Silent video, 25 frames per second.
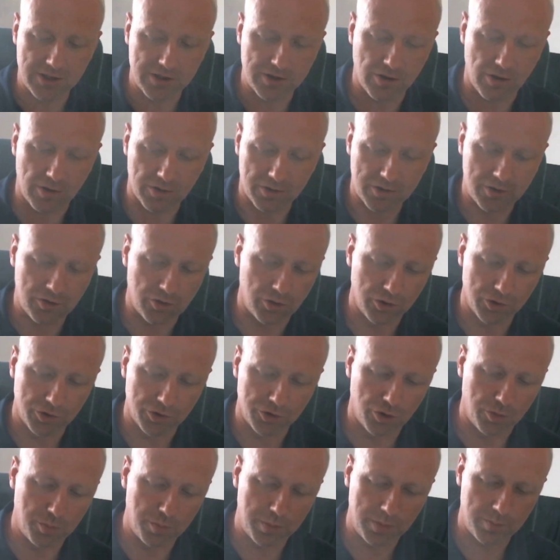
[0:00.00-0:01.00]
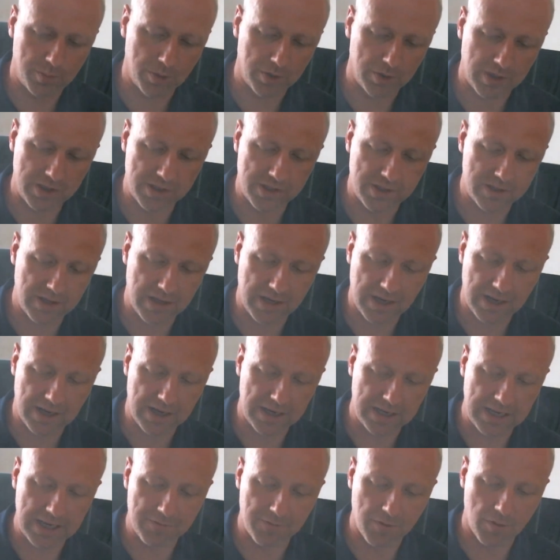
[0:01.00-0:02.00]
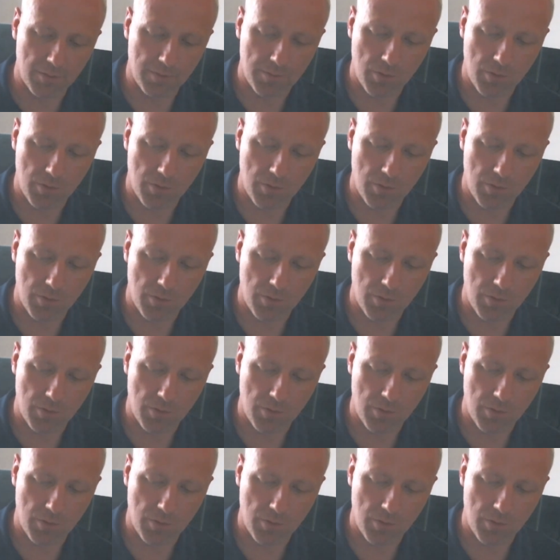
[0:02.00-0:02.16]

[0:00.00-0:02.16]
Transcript: not coiled up, but this is an Evil